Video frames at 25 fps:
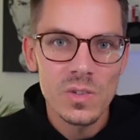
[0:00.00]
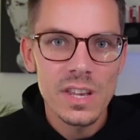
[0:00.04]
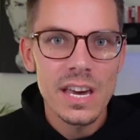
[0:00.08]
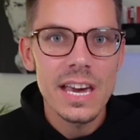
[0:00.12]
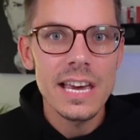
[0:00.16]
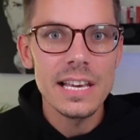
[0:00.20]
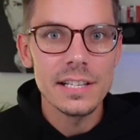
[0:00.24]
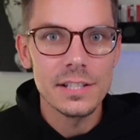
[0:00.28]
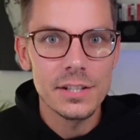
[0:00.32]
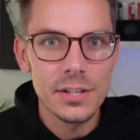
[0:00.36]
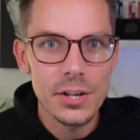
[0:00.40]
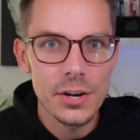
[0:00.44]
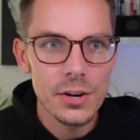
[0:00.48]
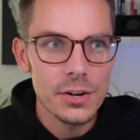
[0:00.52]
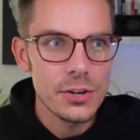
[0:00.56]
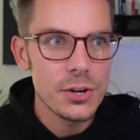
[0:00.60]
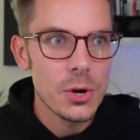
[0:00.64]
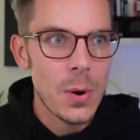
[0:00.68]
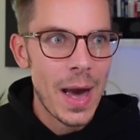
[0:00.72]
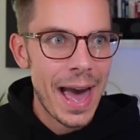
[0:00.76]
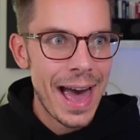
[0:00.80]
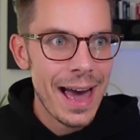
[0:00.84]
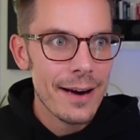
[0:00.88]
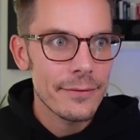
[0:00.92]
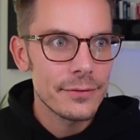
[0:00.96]
is that you
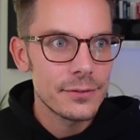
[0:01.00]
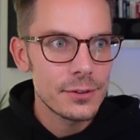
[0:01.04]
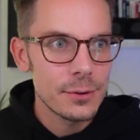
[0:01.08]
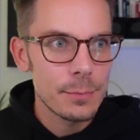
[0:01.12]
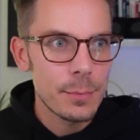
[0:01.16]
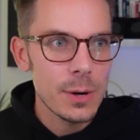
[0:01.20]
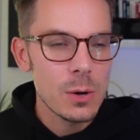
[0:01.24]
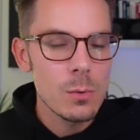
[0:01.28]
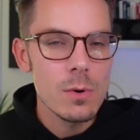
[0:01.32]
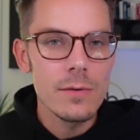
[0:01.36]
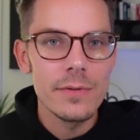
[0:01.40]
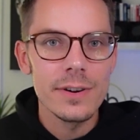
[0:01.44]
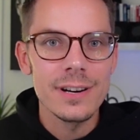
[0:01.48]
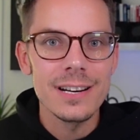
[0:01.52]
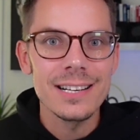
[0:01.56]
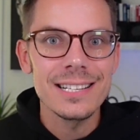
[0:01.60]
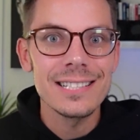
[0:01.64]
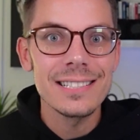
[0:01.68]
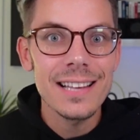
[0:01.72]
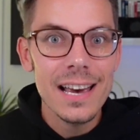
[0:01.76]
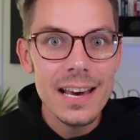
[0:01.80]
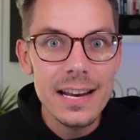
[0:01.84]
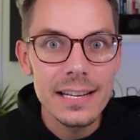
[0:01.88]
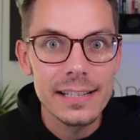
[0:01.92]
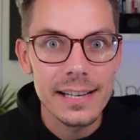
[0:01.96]
have to be with an
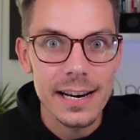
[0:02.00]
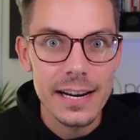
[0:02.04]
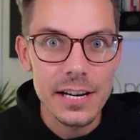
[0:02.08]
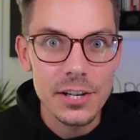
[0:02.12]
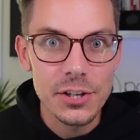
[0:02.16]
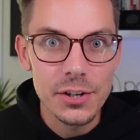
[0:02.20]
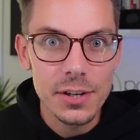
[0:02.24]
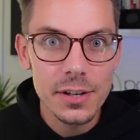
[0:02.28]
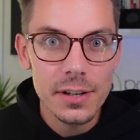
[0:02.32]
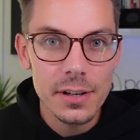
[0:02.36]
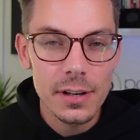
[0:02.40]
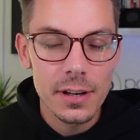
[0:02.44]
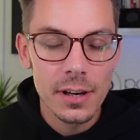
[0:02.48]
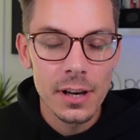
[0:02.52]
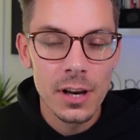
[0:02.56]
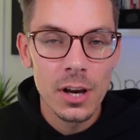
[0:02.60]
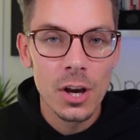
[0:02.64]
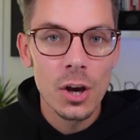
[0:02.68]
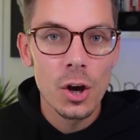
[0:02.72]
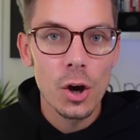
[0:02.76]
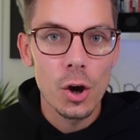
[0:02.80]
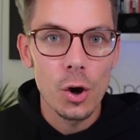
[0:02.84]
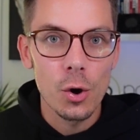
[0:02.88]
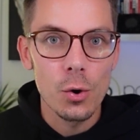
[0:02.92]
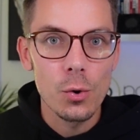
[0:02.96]
estate agent
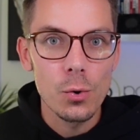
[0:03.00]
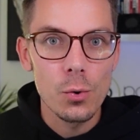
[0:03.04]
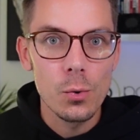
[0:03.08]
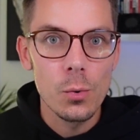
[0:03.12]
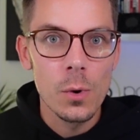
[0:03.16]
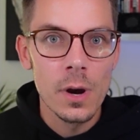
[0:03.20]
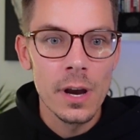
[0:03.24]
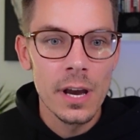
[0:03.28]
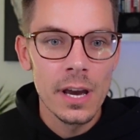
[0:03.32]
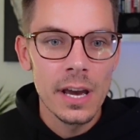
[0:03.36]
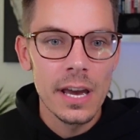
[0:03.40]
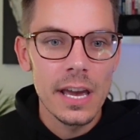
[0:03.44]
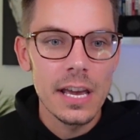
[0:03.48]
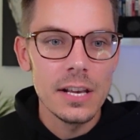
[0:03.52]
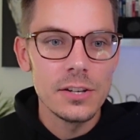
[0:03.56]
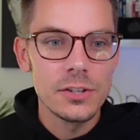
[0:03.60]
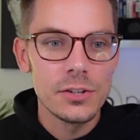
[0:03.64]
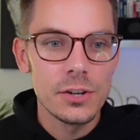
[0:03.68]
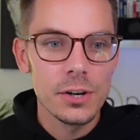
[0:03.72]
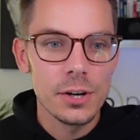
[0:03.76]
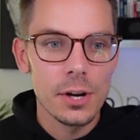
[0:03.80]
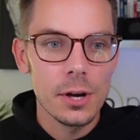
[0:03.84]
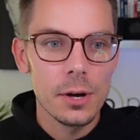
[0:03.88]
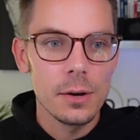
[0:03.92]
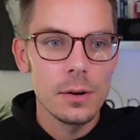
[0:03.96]
who is
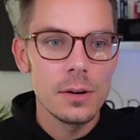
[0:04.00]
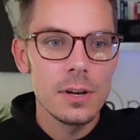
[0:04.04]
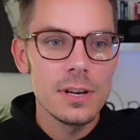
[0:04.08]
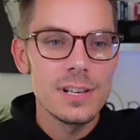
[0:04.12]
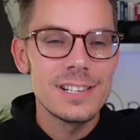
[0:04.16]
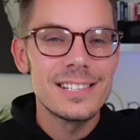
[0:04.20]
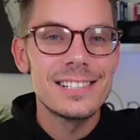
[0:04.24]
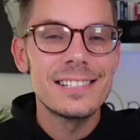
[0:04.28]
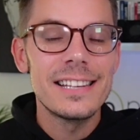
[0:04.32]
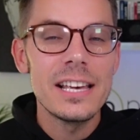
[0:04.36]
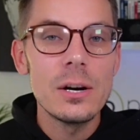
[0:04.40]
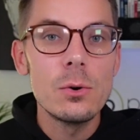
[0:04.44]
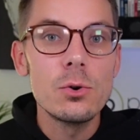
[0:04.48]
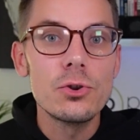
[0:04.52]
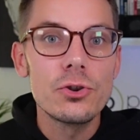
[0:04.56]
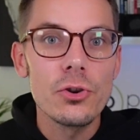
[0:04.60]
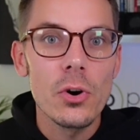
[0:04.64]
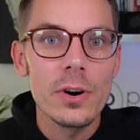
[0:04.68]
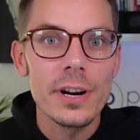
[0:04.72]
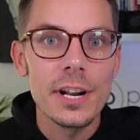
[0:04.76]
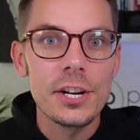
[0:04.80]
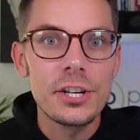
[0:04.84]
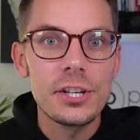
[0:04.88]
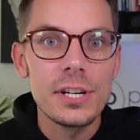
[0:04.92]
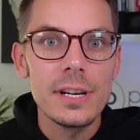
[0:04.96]
going to still try
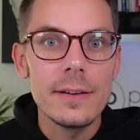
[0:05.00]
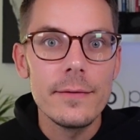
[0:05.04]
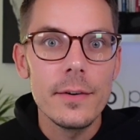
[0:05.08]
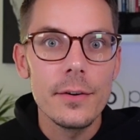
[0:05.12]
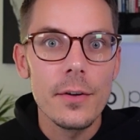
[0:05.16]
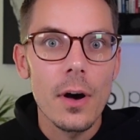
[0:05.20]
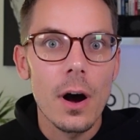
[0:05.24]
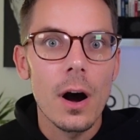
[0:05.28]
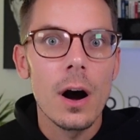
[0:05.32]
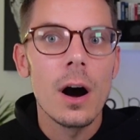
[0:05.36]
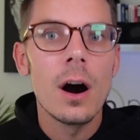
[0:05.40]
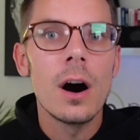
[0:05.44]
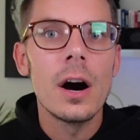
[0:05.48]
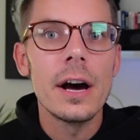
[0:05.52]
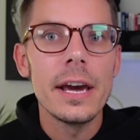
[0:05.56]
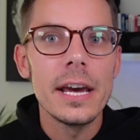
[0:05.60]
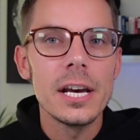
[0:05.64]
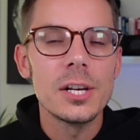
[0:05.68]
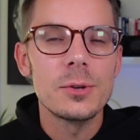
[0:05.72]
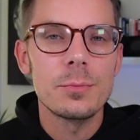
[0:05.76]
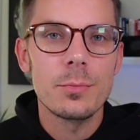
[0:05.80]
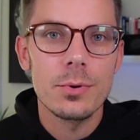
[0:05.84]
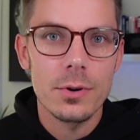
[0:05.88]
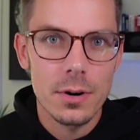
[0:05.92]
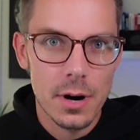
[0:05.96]
and achieve you the
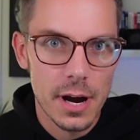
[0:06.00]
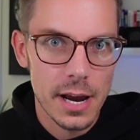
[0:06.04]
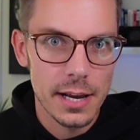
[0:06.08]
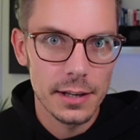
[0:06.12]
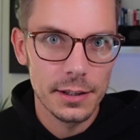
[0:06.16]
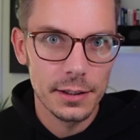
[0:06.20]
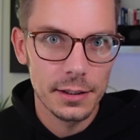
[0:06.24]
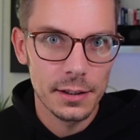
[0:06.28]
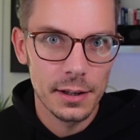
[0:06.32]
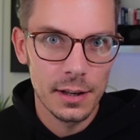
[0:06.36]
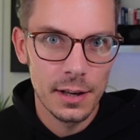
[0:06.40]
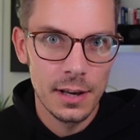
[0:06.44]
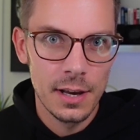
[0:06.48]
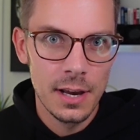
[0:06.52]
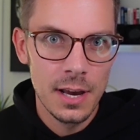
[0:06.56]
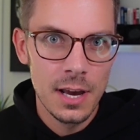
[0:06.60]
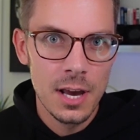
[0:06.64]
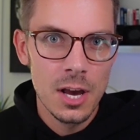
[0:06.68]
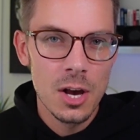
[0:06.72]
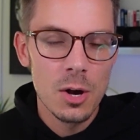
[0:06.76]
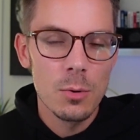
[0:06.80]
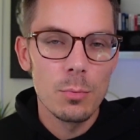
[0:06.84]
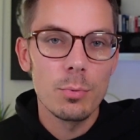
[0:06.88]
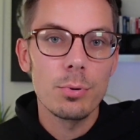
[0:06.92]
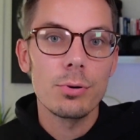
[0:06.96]
highest price.
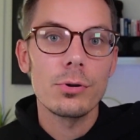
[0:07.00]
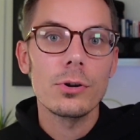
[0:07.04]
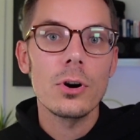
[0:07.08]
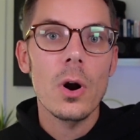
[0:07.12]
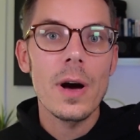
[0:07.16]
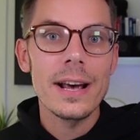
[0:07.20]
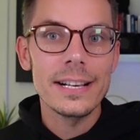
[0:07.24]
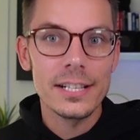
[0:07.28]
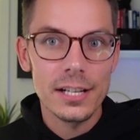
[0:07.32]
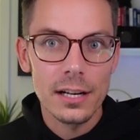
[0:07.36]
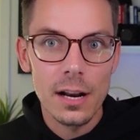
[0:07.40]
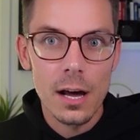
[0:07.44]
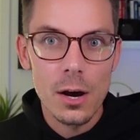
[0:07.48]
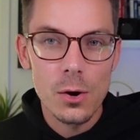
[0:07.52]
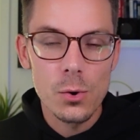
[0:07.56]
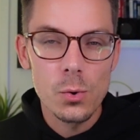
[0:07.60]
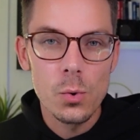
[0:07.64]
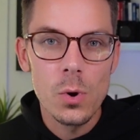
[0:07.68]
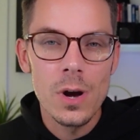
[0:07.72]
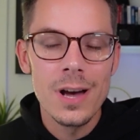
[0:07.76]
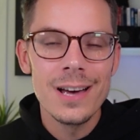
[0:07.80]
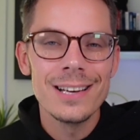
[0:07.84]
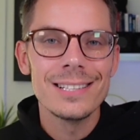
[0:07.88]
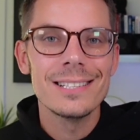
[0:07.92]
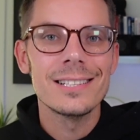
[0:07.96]
Price low,
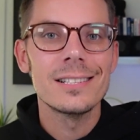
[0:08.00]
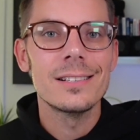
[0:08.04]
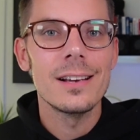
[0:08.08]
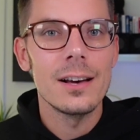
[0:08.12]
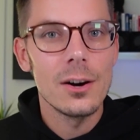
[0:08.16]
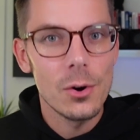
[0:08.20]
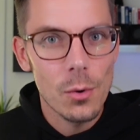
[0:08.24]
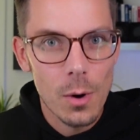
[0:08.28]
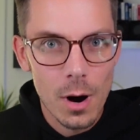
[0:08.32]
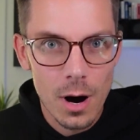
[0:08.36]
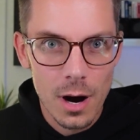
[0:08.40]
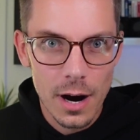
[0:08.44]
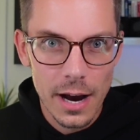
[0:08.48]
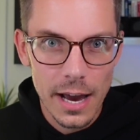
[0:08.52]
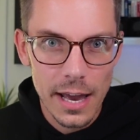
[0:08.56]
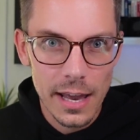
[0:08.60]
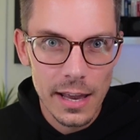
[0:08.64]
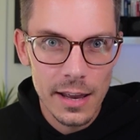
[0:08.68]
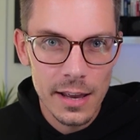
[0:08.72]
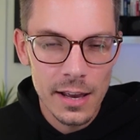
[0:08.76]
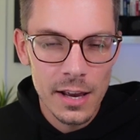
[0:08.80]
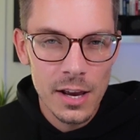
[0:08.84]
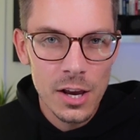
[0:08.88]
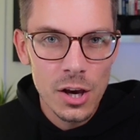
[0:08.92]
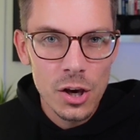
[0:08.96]
sell high.
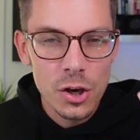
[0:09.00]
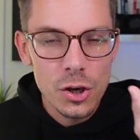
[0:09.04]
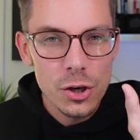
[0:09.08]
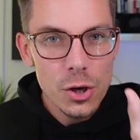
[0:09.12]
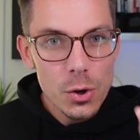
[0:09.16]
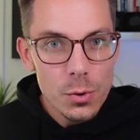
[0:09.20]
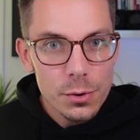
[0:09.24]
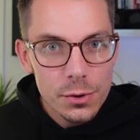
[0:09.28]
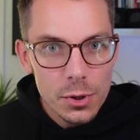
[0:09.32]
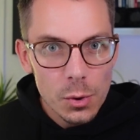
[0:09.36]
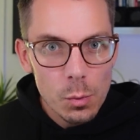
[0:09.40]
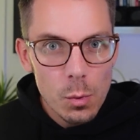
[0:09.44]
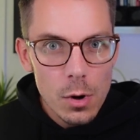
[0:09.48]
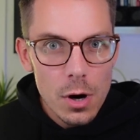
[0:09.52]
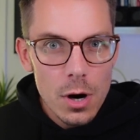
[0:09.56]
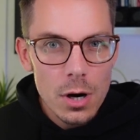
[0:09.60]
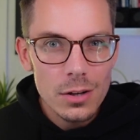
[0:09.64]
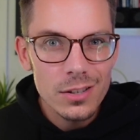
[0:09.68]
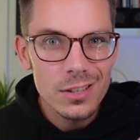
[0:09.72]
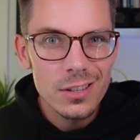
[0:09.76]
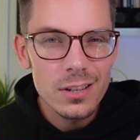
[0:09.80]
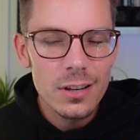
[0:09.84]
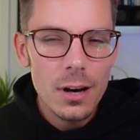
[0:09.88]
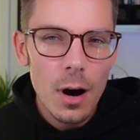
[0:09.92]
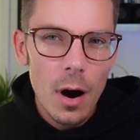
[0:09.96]
Use the
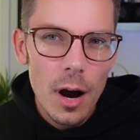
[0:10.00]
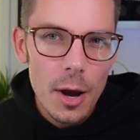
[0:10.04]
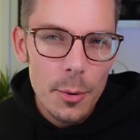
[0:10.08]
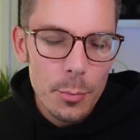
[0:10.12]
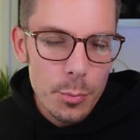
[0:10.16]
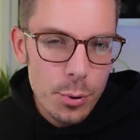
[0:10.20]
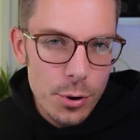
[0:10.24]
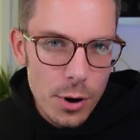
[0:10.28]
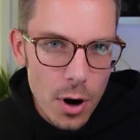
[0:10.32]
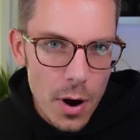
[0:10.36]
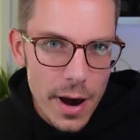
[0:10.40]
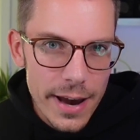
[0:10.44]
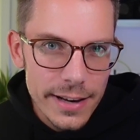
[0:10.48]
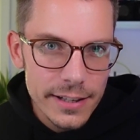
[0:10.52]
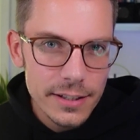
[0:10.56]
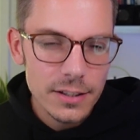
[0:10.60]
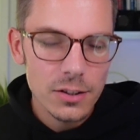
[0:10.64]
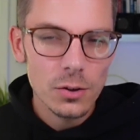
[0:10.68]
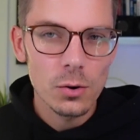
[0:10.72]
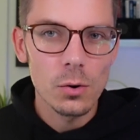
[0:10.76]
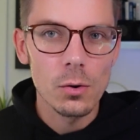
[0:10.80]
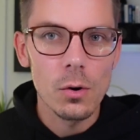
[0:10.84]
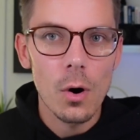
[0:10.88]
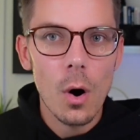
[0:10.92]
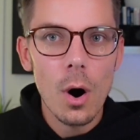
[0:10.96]
words guide price
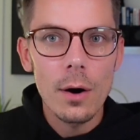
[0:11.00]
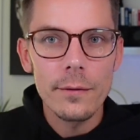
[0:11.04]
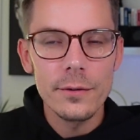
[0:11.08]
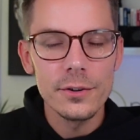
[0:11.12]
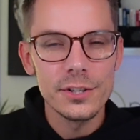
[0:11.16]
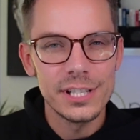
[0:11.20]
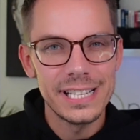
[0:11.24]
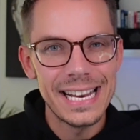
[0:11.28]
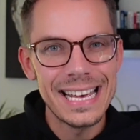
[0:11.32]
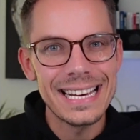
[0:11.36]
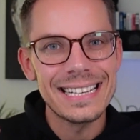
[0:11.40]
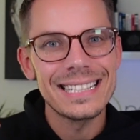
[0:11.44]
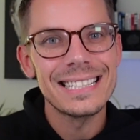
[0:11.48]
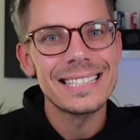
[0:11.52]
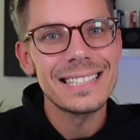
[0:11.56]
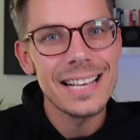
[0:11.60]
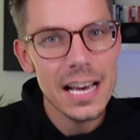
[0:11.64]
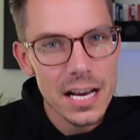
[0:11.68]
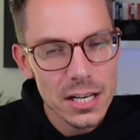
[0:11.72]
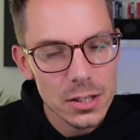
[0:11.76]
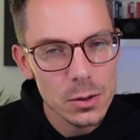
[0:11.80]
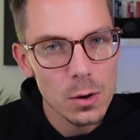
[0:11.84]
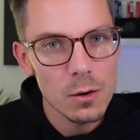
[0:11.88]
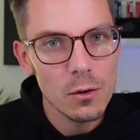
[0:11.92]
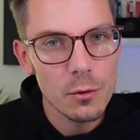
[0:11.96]
or offers in
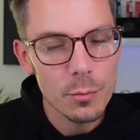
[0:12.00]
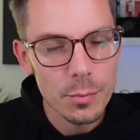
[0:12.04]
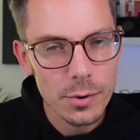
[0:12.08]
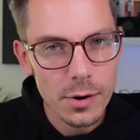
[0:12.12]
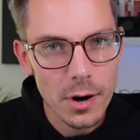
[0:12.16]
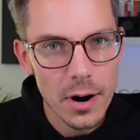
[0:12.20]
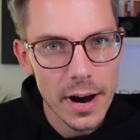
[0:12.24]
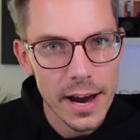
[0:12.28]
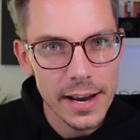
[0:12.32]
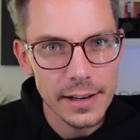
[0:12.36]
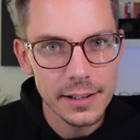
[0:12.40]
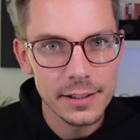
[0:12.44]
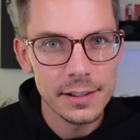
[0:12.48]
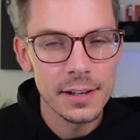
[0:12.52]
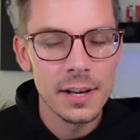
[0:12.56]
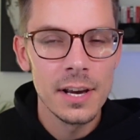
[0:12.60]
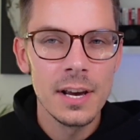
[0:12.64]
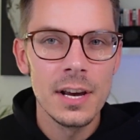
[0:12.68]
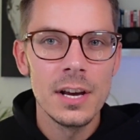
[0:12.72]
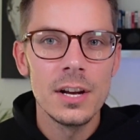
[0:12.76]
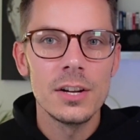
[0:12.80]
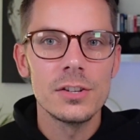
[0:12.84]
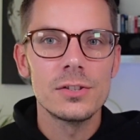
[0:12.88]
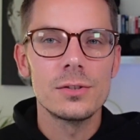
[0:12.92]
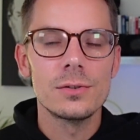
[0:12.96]
excess of price
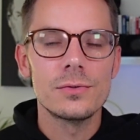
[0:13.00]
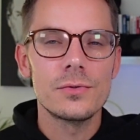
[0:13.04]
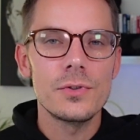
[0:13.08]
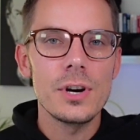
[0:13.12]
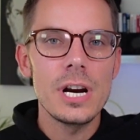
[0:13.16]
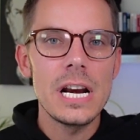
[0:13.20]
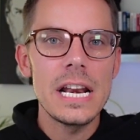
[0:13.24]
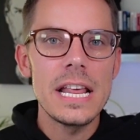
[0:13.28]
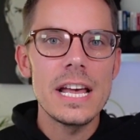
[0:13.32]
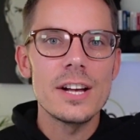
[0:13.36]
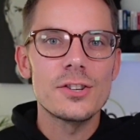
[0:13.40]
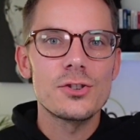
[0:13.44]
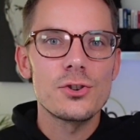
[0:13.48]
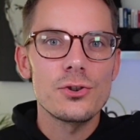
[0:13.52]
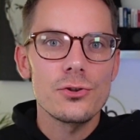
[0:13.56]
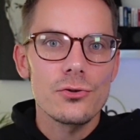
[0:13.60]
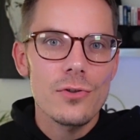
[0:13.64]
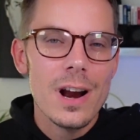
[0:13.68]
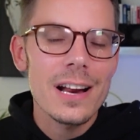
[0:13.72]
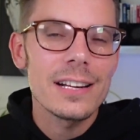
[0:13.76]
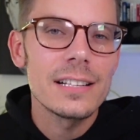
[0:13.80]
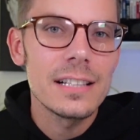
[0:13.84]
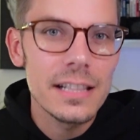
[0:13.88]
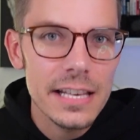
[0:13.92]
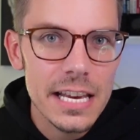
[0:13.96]
to really
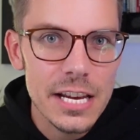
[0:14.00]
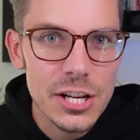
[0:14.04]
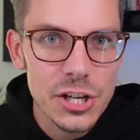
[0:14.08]
attract the